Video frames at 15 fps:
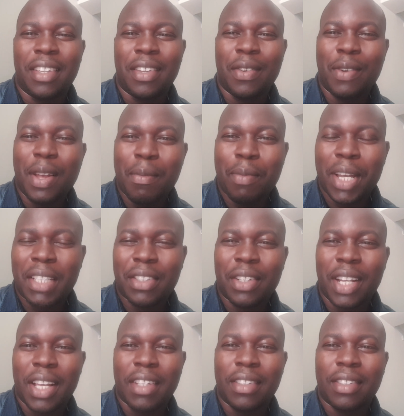where
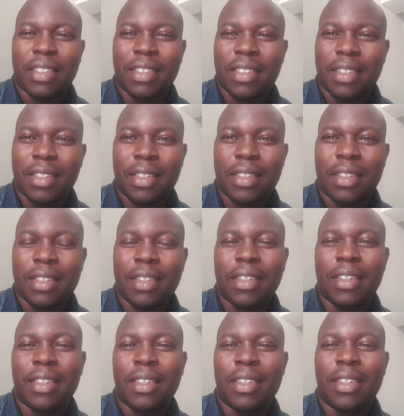bachelors
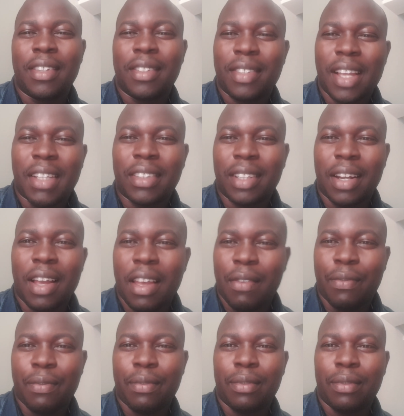start life.